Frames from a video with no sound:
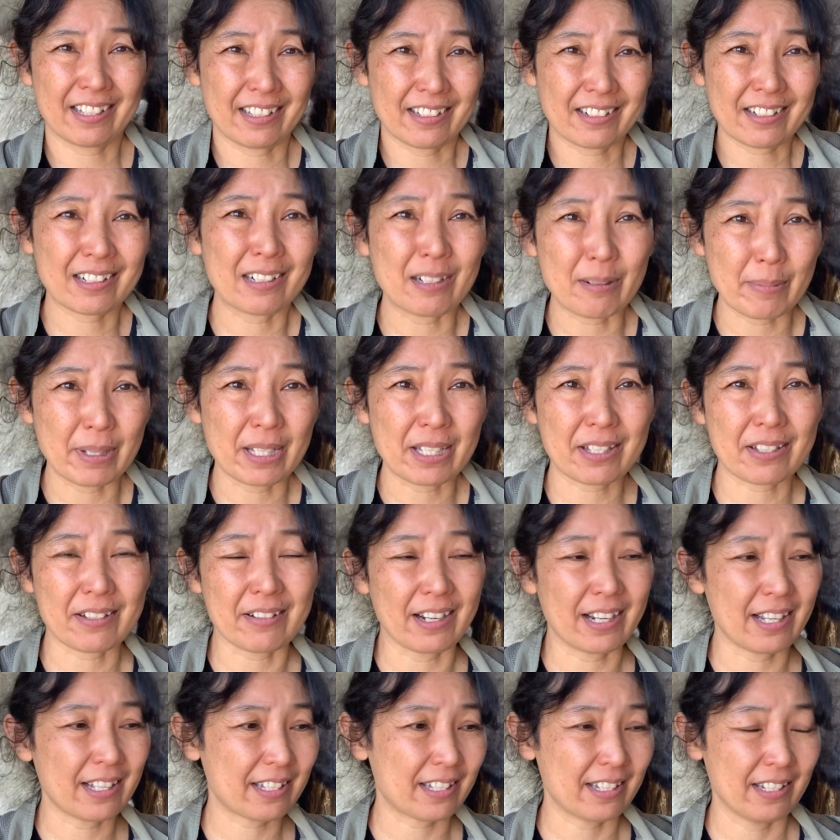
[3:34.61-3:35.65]
and they're going to be
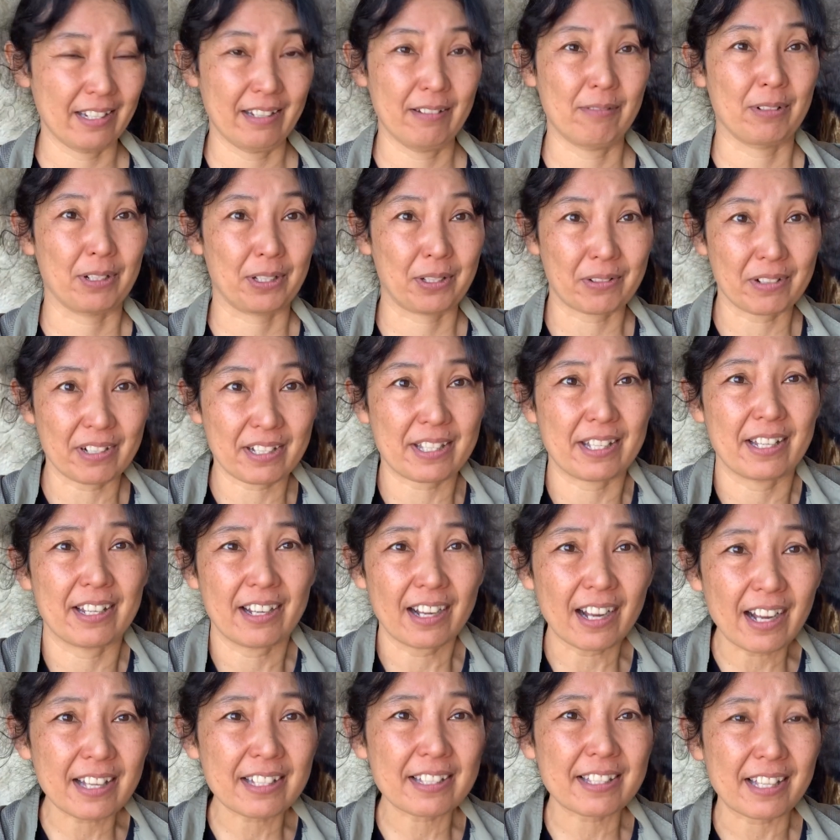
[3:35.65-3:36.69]
stressed, and it was
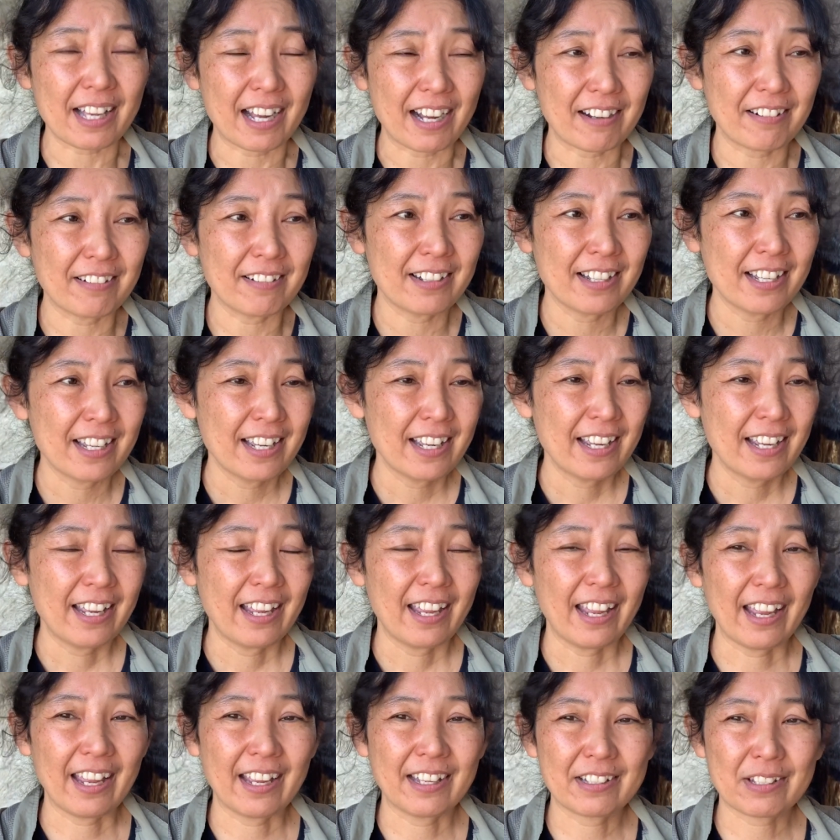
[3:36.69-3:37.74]
stressing us out.
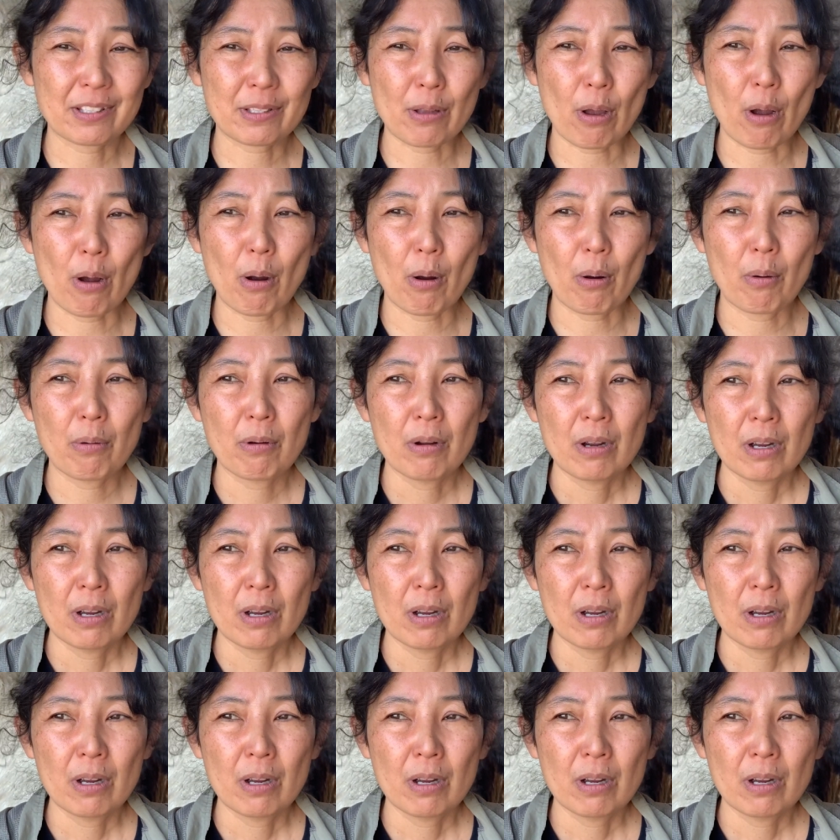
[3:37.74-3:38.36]
And so